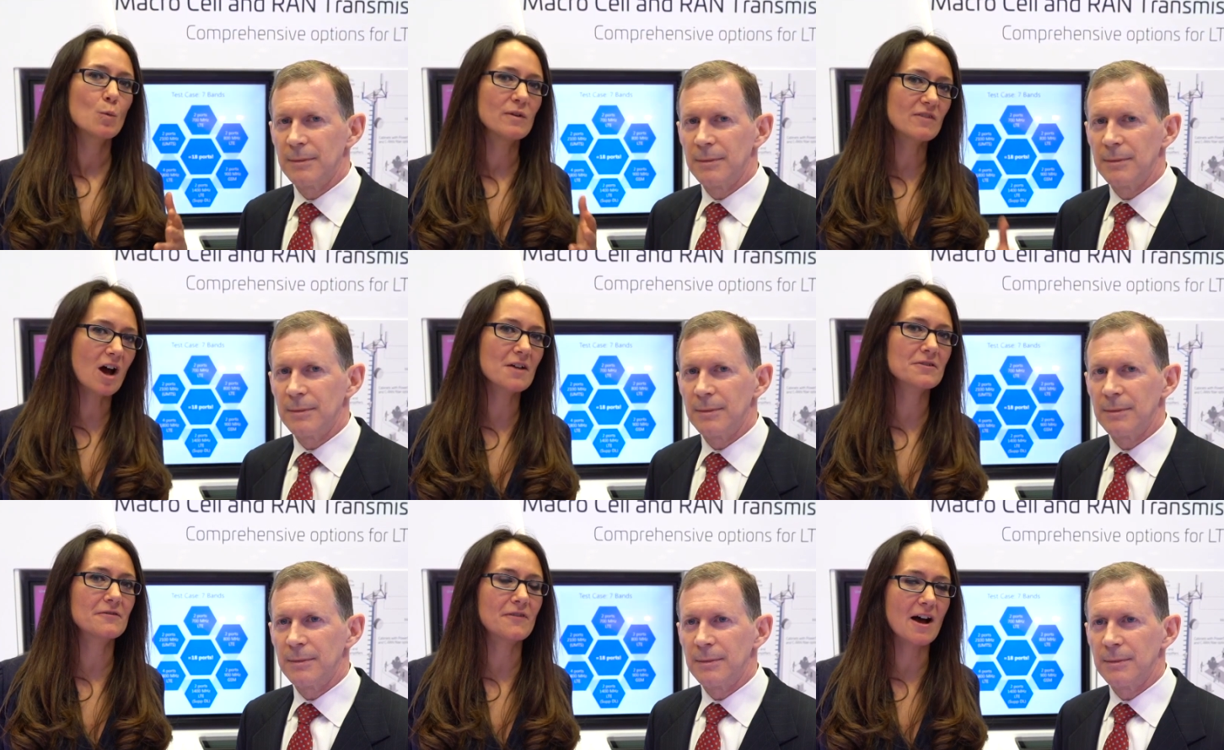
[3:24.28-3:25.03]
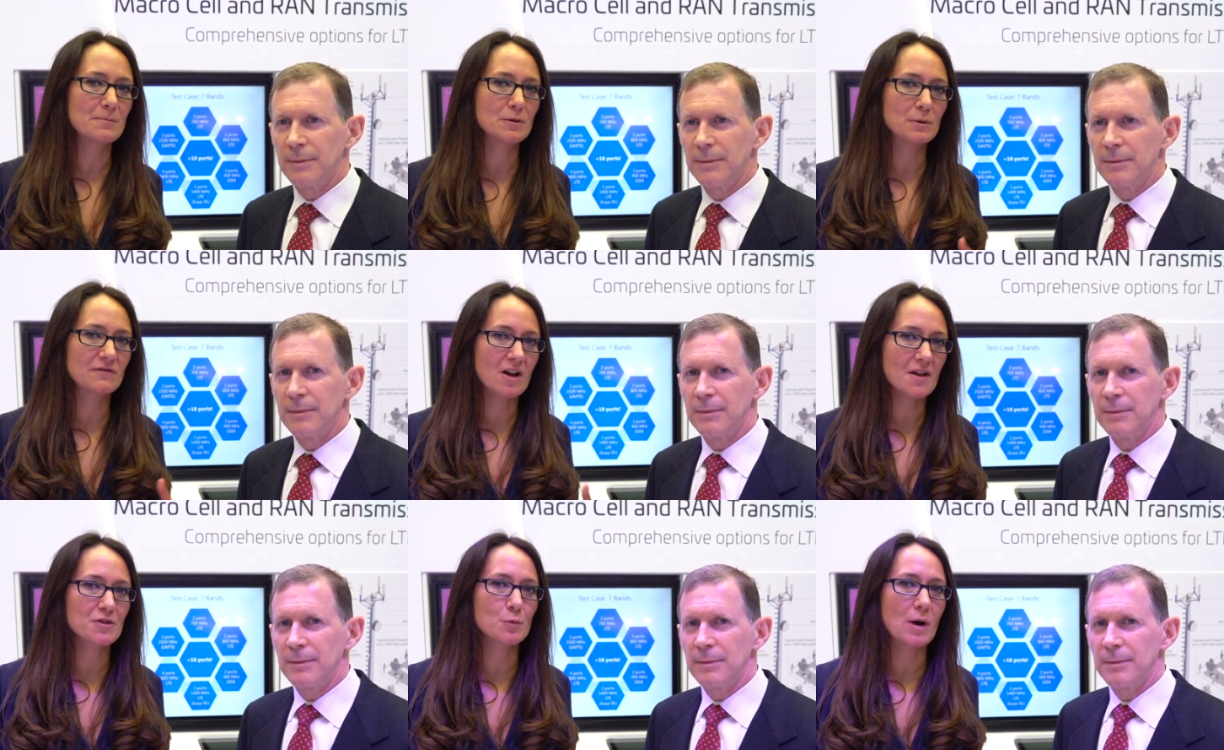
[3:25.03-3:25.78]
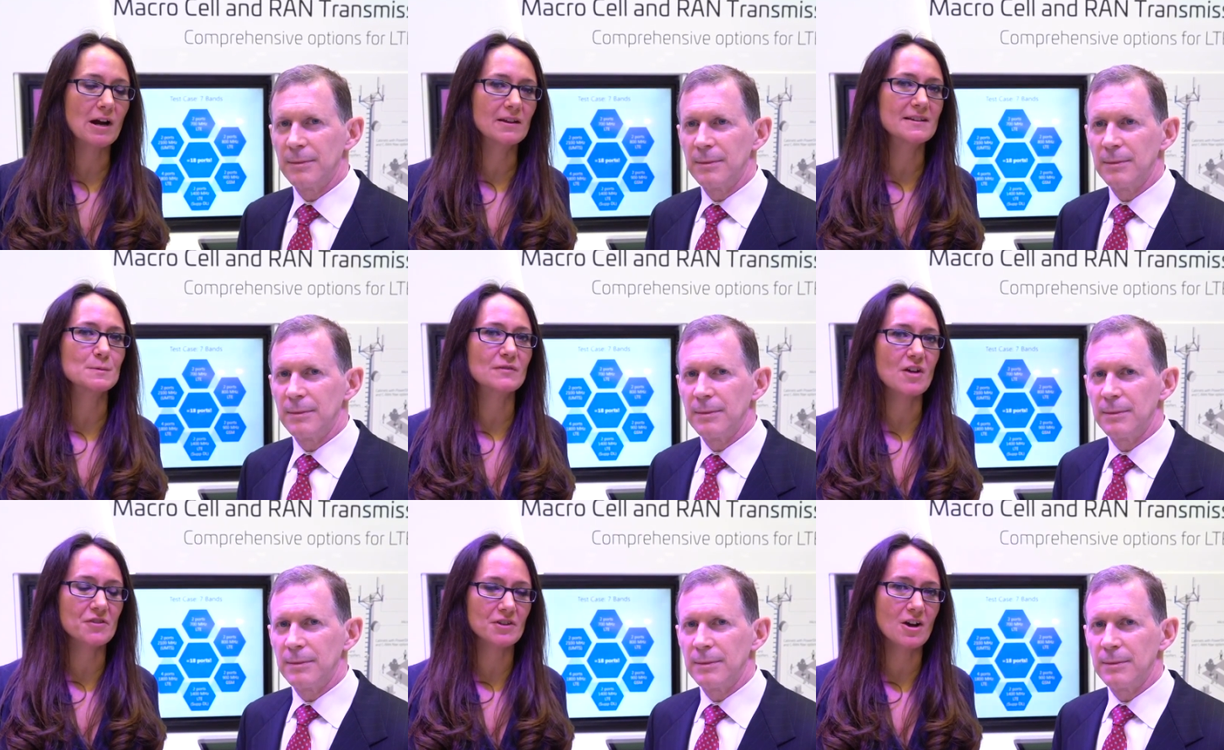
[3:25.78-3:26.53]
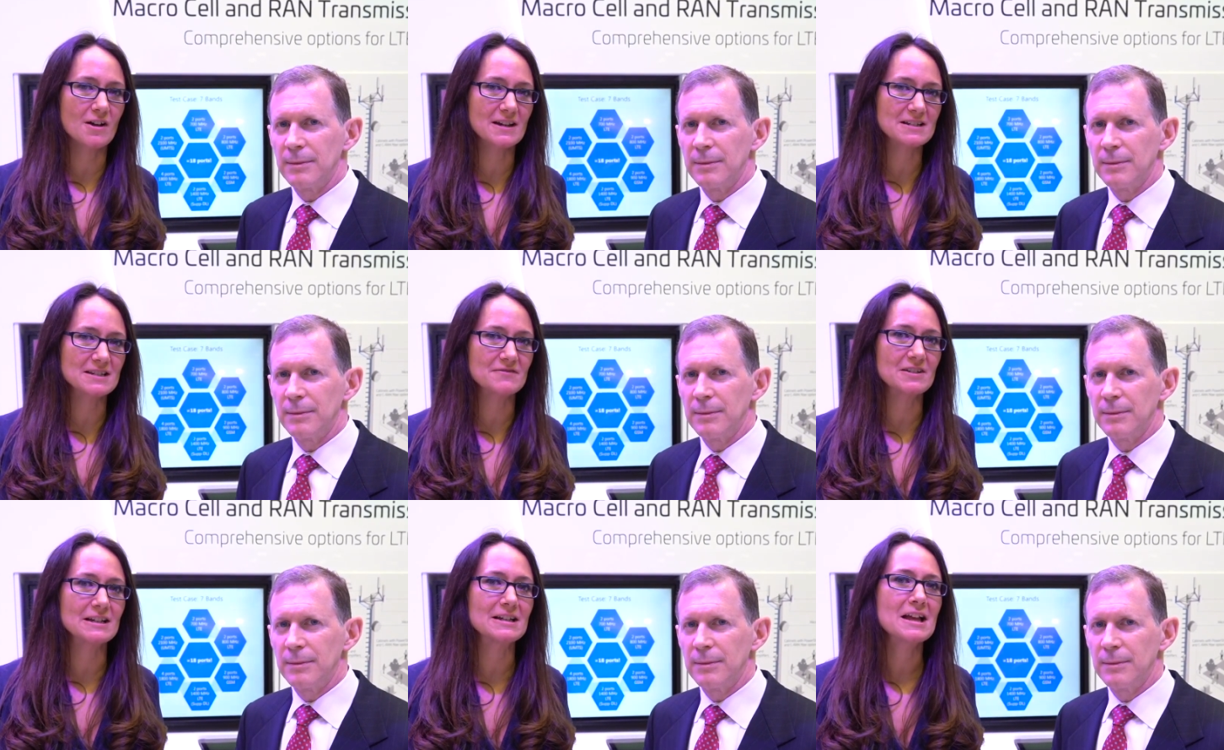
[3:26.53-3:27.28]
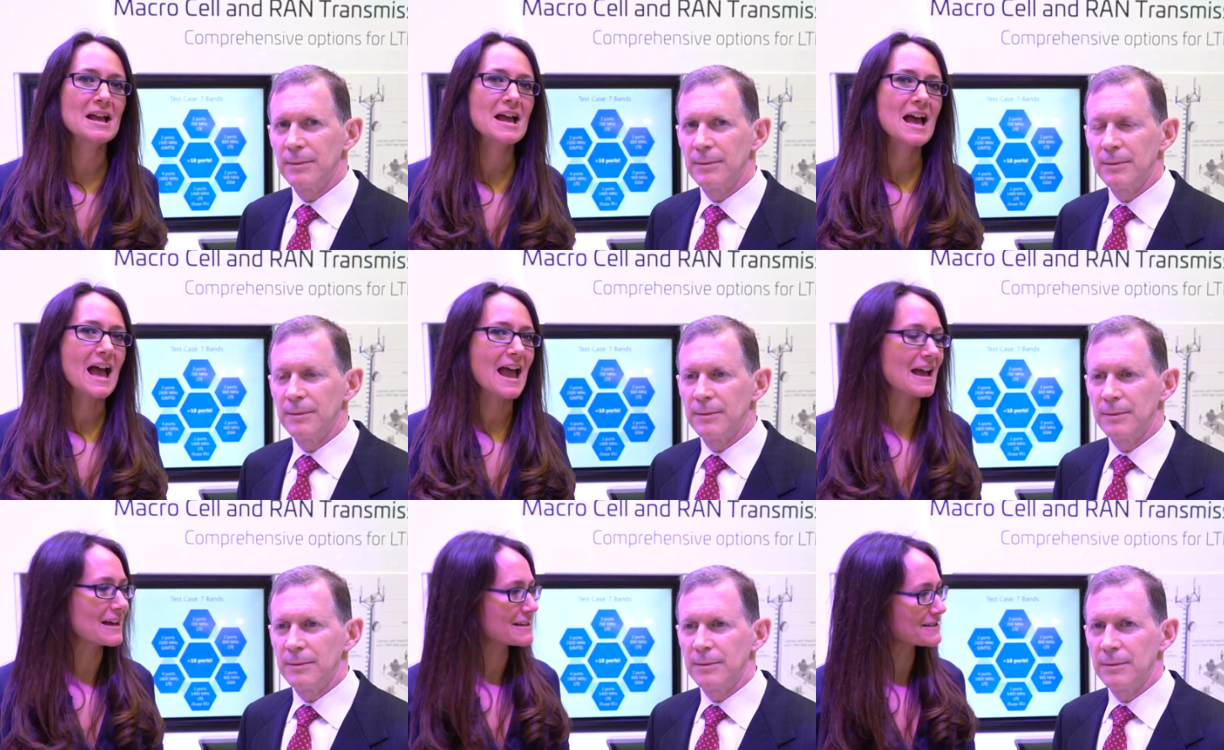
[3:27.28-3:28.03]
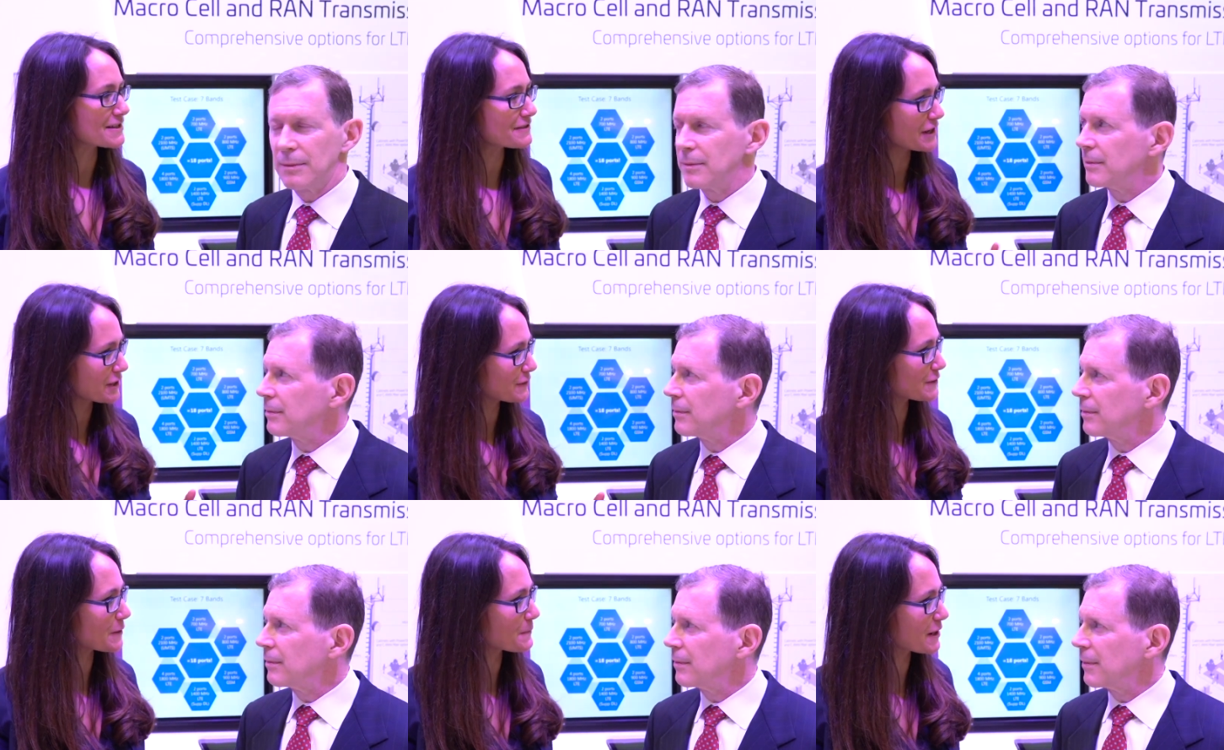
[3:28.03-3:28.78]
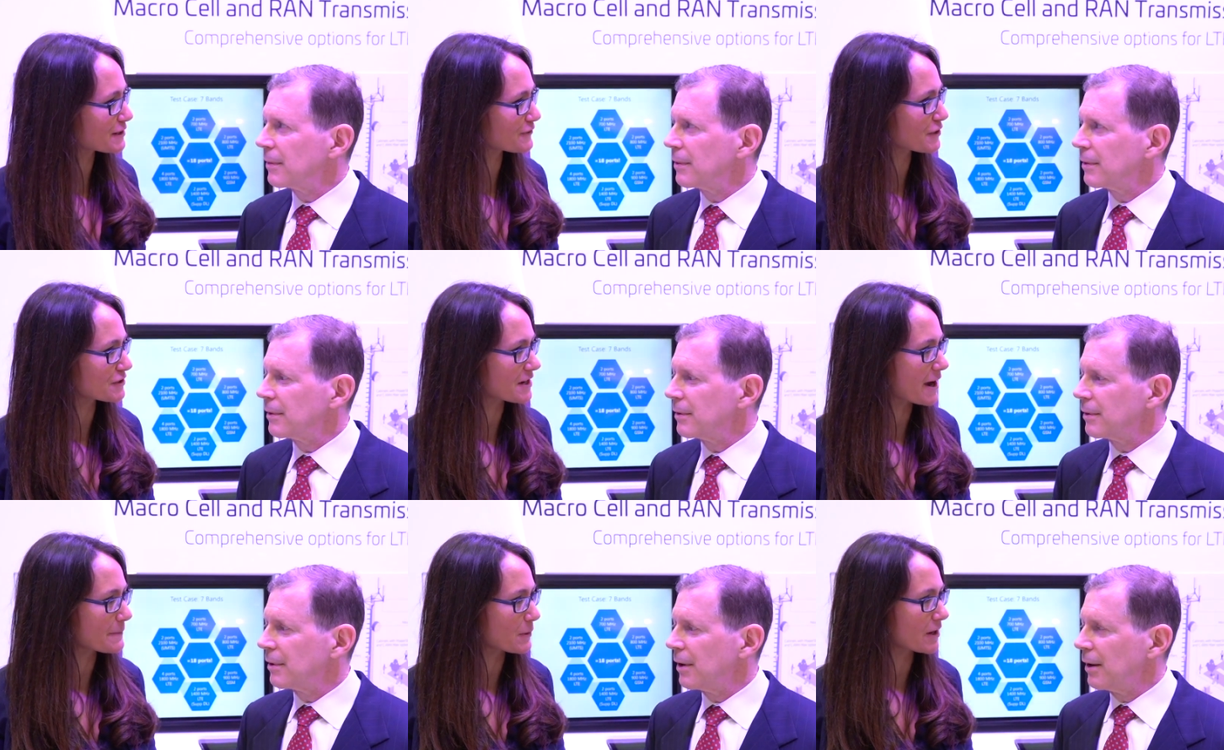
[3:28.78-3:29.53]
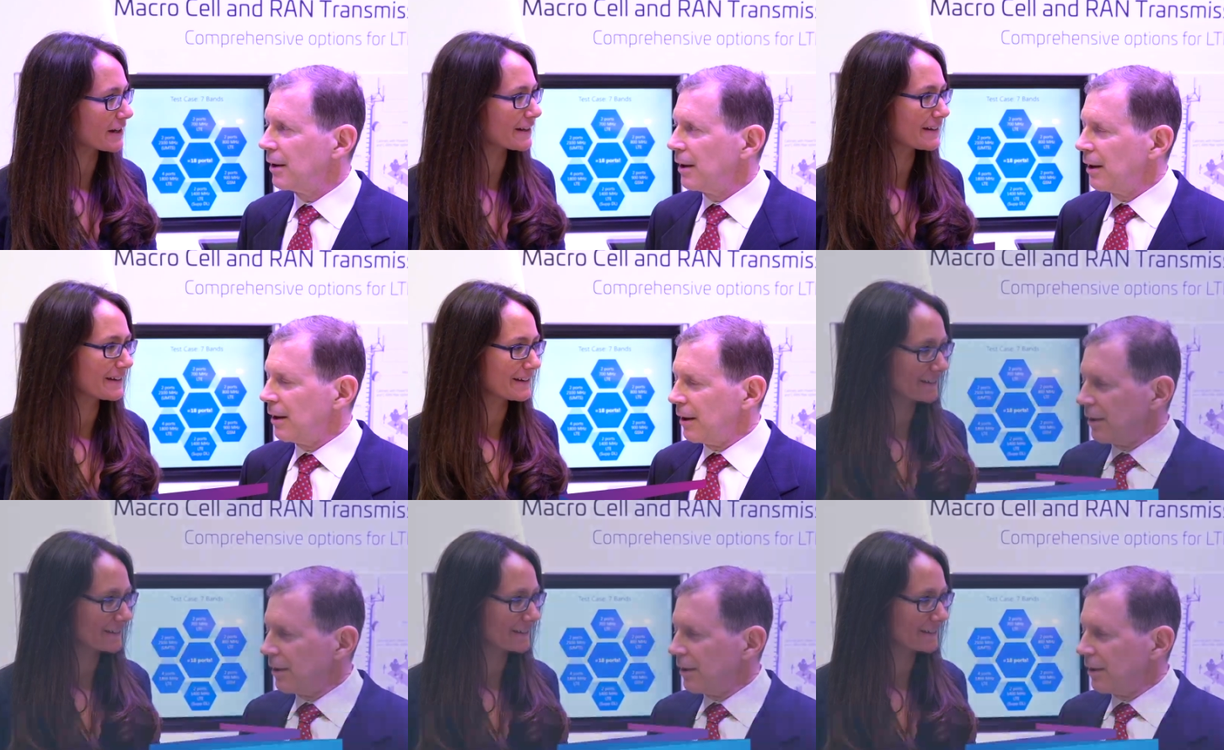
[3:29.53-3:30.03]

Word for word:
Speaker 1: We've got the fiber, we've got the wireless, we've got the connectivity. And thank you so much for your time, Marty.